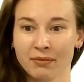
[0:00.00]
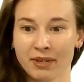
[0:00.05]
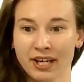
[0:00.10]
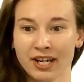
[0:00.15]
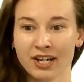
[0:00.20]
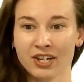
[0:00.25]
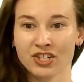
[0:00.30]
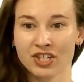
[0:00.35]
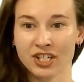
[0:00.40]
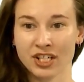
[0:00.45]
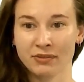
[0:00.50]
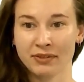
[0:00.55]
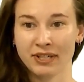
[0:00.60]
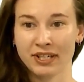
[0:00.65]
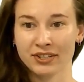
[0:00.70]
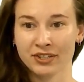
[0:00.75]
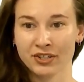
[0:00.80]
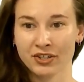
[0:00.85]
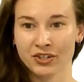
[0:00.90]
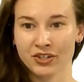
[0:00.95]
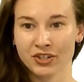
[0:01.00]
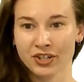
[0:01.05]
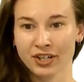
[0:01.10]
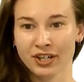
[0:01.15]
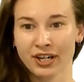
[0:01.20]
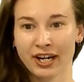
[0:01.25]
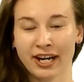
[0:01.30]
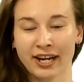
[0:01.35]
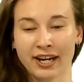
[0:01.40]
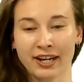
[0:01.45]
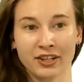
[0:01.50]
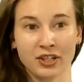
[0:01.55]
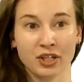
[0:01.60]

PhD researcher at the